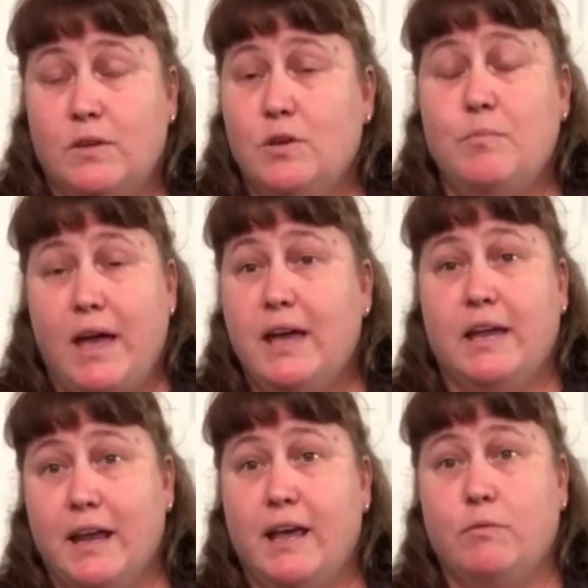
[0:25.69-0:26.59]
You may
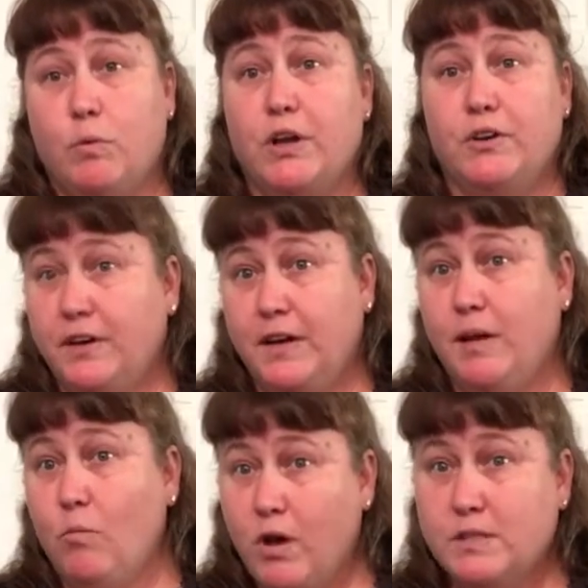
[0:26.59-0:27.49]
get named what your
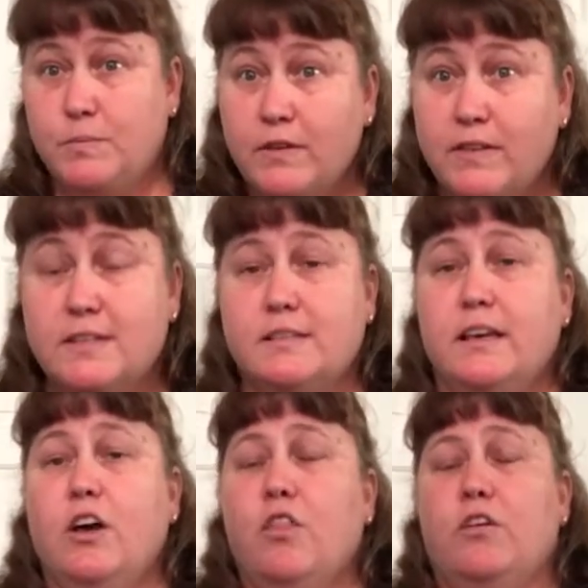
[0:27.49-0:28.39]
nickname was
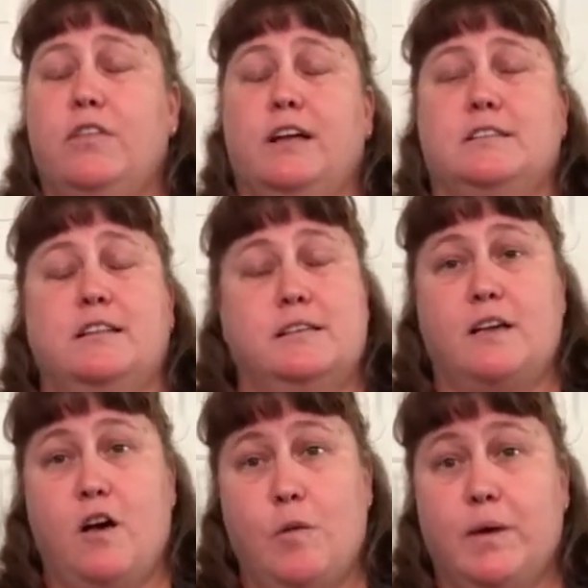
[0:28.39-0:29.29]
previously, although that's less
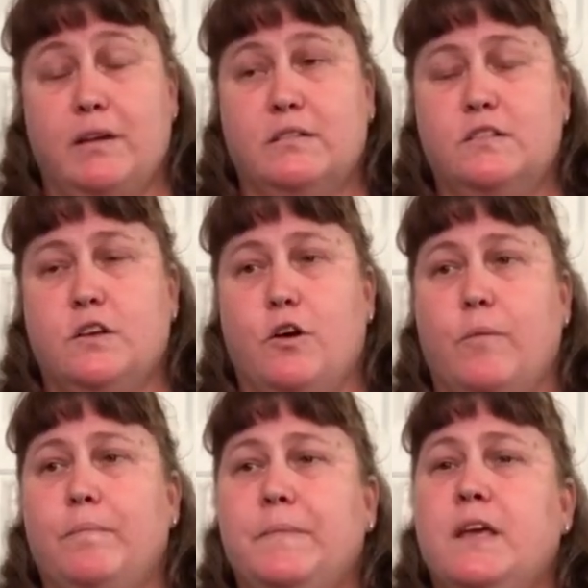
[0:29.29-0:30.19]
common.
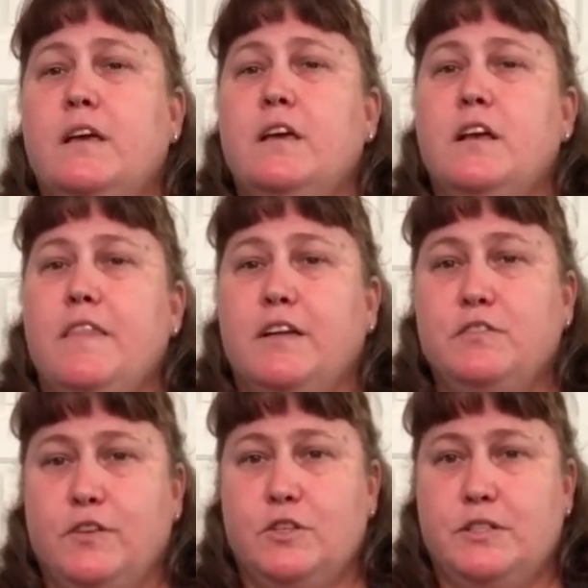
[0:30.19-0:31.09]
So that's the
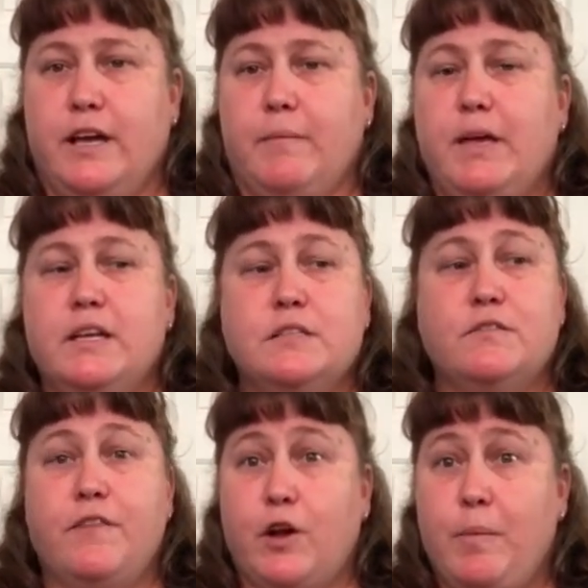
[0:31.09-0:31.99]
first thing. It is a
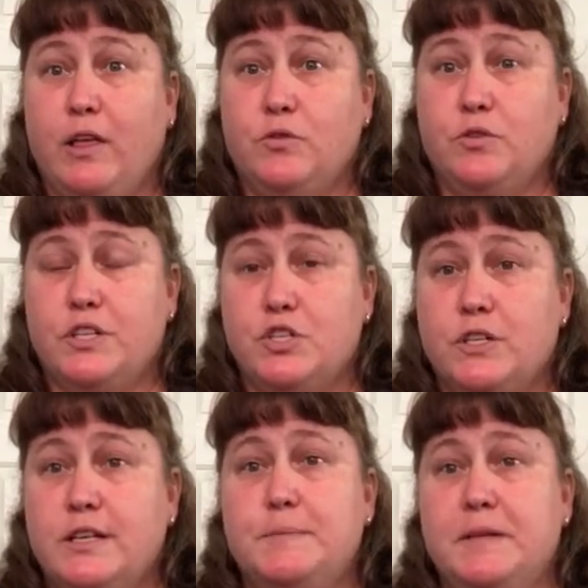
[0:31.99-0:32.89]
fighter pilot
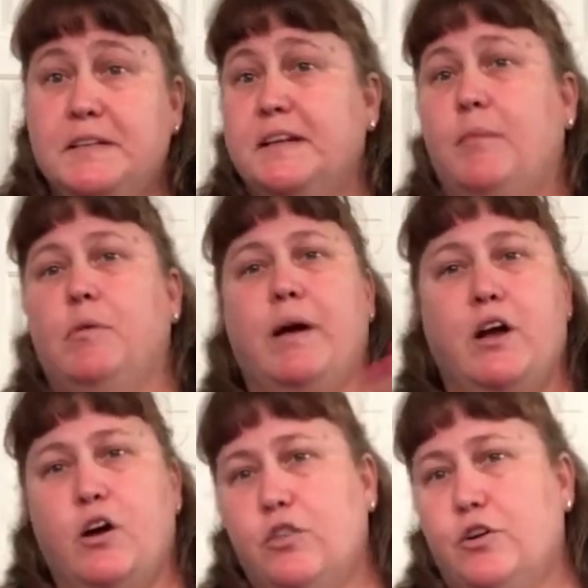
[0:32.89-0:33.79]
tradition. It's been adopted by
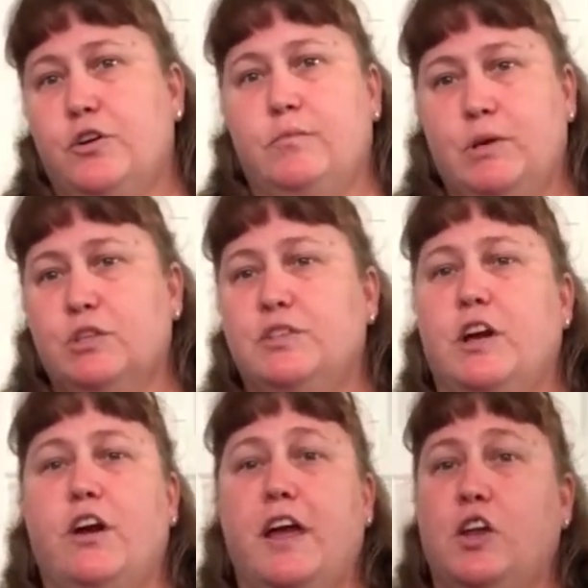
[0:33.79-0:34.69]
other
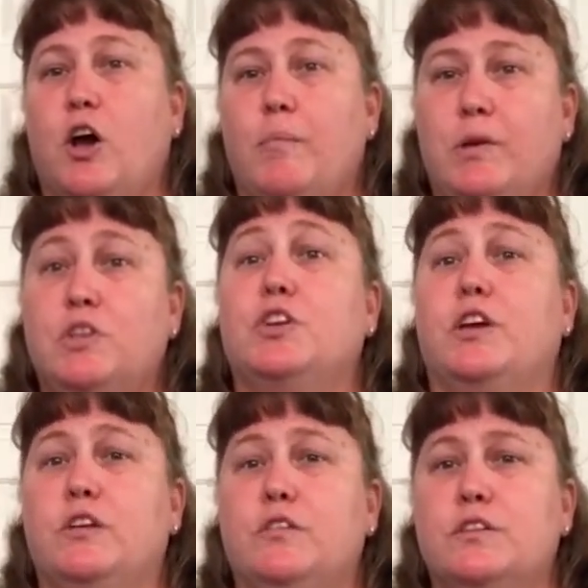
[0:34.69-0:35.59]
military and
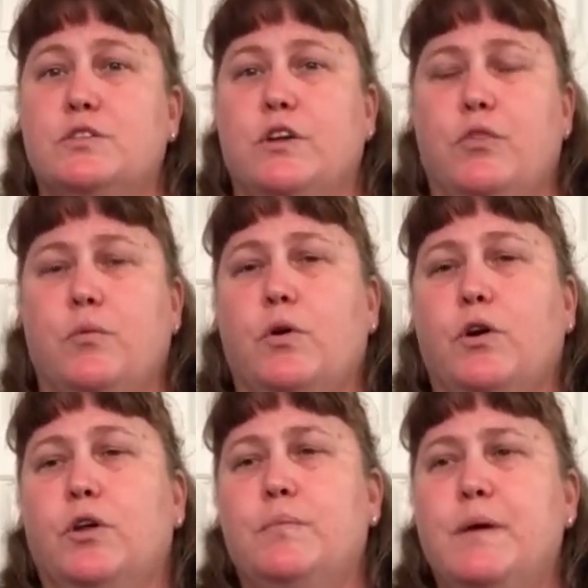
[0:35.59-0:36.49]
non-military units throughout the
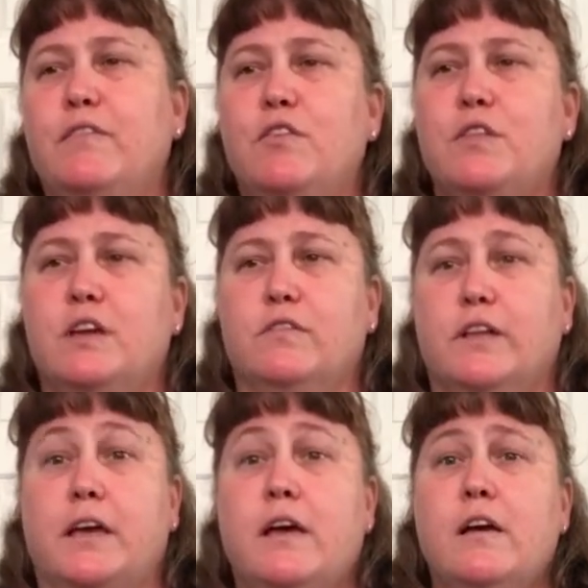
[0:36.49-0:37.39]
world. But if you think of
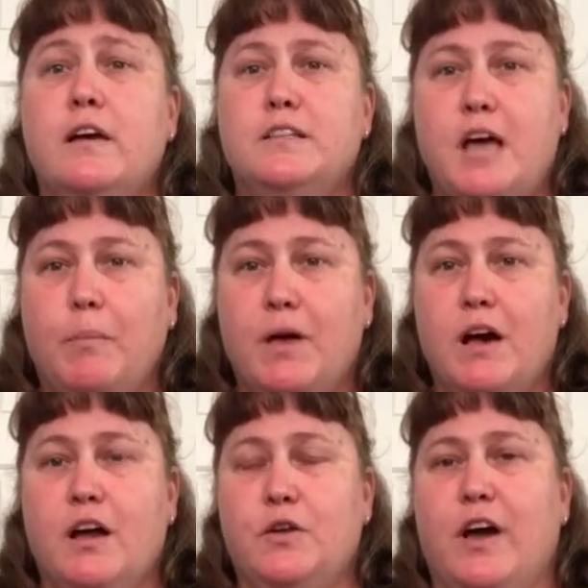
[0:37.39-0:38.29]
like Top
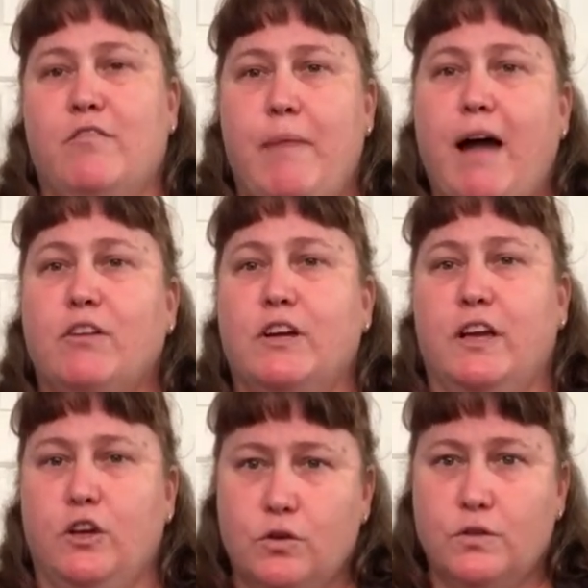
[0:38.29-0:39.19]
Gun, you have Maverick
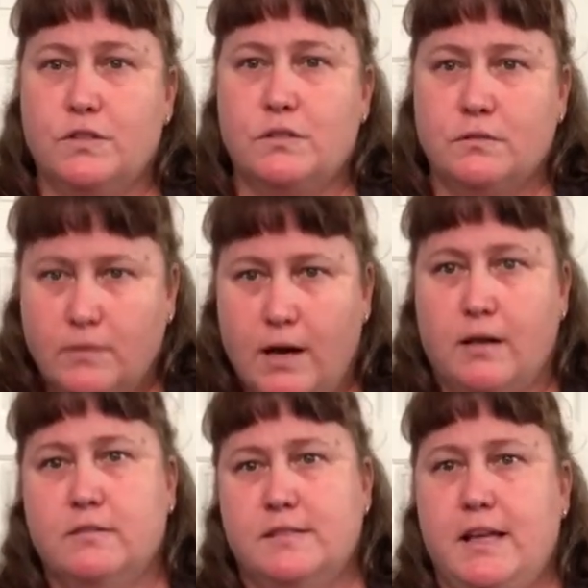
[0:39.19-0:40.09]
and Goose.
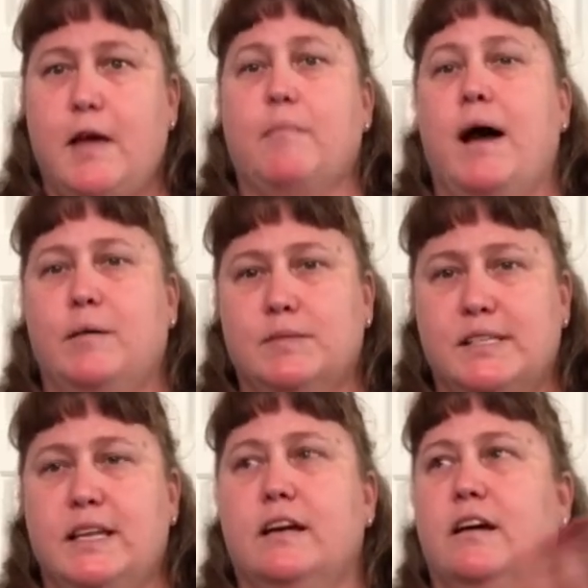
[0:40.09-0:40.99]
Well, same. I'm
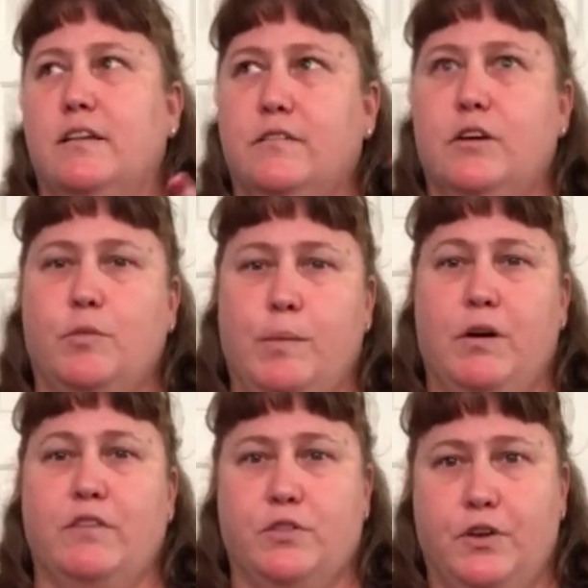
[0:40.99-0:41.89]
Xena and other people
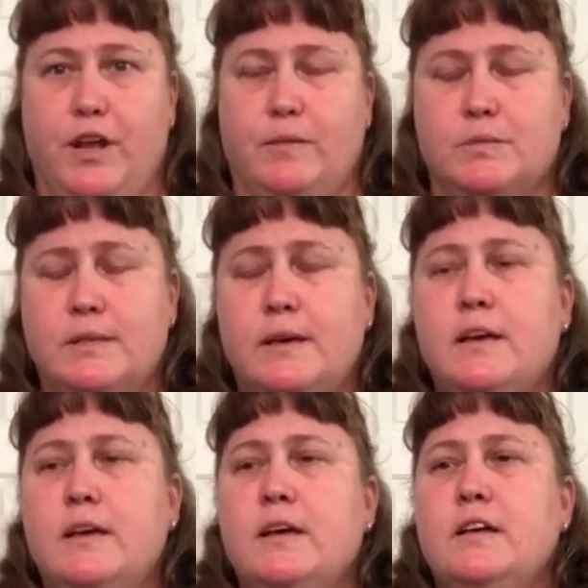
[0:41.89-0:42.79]
have other names.
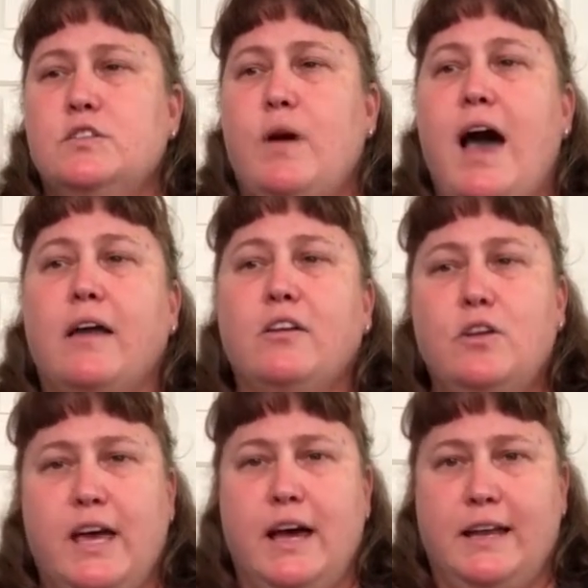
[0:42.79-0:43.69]
So how do you
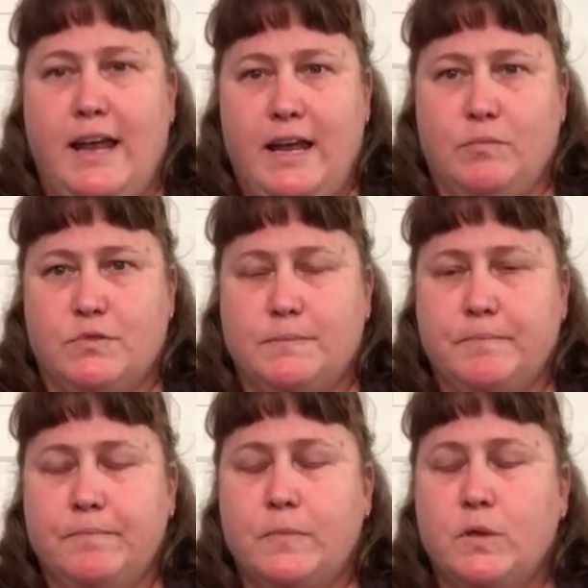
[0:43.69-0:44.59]
get named?
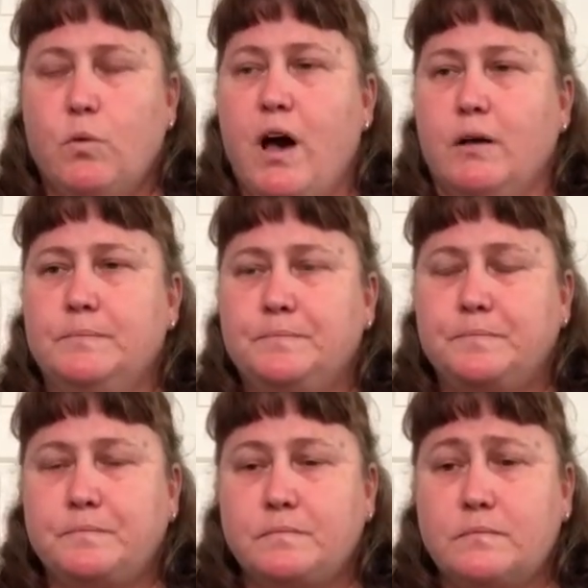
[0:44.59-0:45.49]
Well,
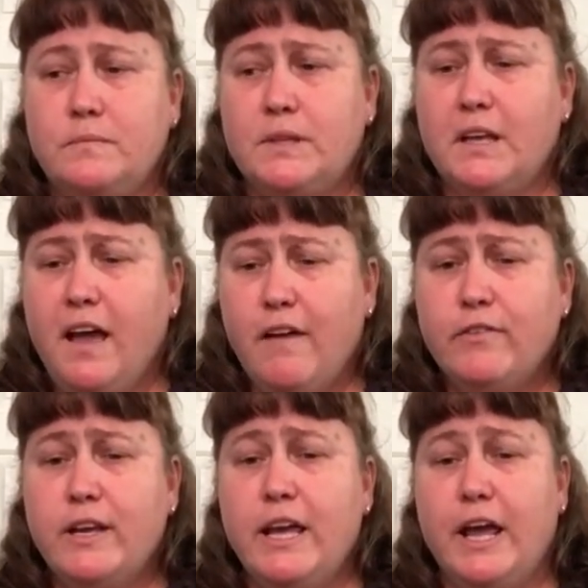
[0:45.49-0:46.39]

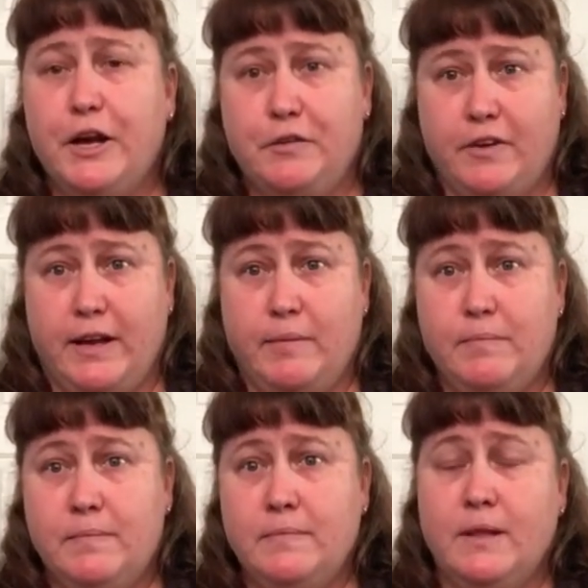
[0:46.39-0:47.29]
every
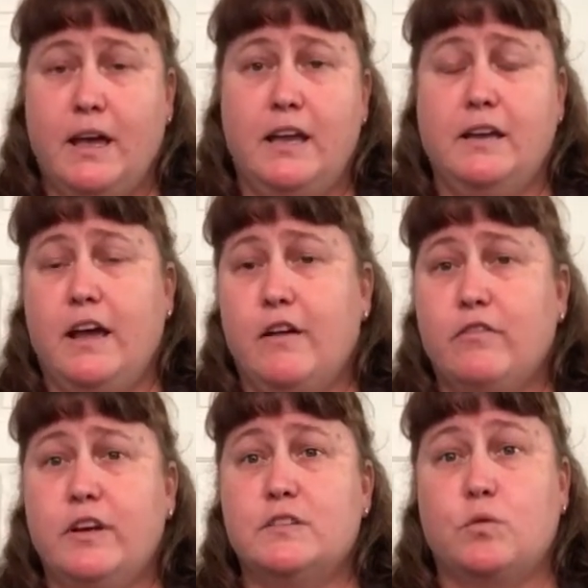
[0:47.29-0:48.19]
airframe and
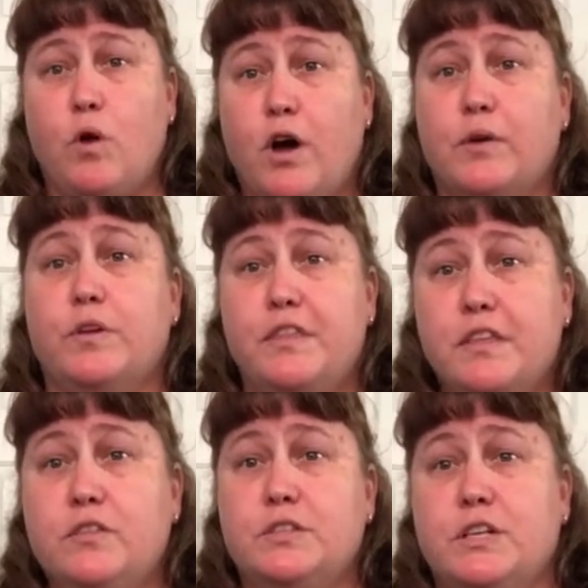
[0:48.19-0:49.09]
every squadron
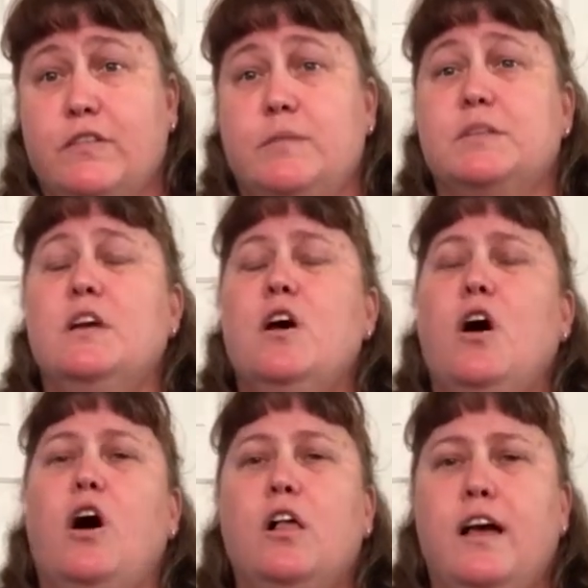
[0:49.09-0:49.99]
within those airframes
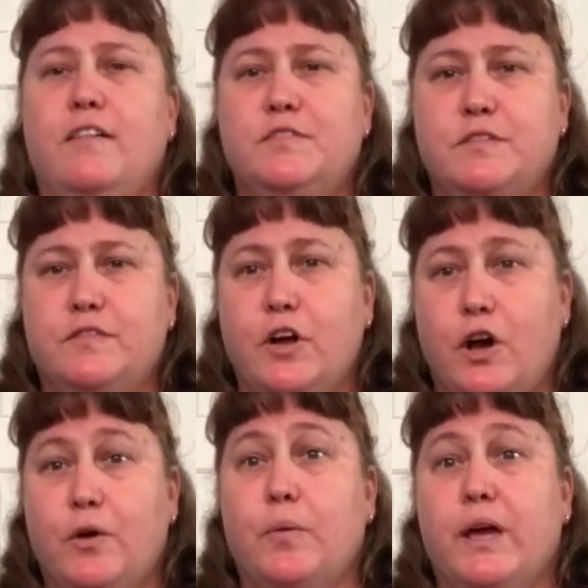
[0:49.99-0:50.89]
all have different
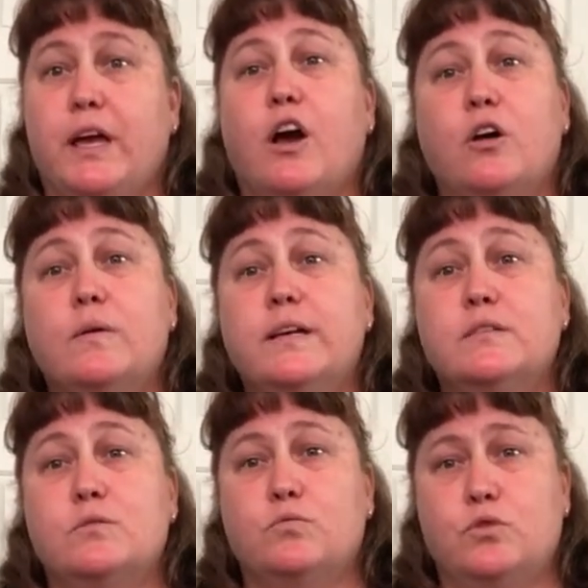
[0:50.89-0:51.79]
ROE. ROE
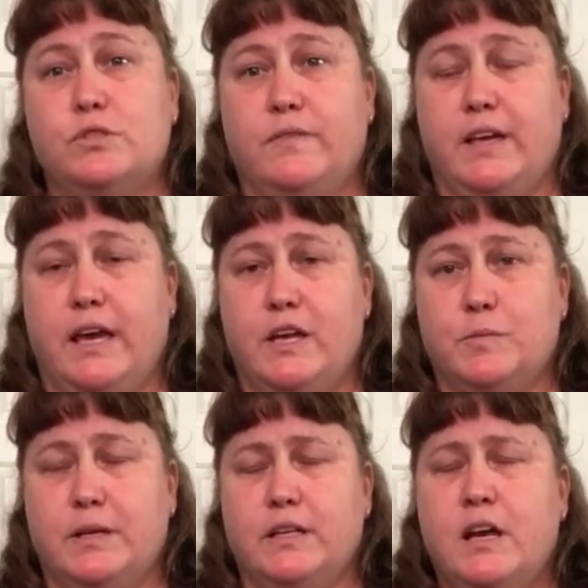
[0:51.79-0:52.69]
is rules of engagement.